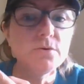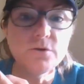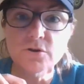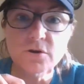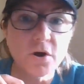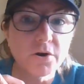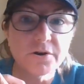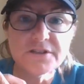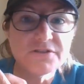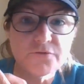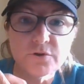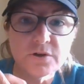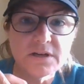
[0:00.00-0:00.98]
Your card is
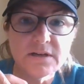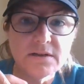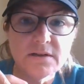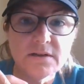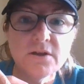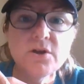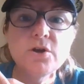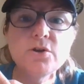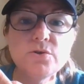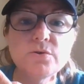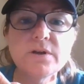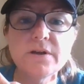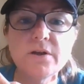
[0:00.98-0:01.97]
free.
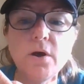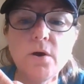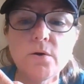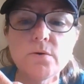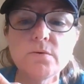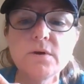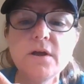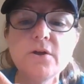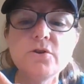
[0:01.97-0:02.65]
You can go.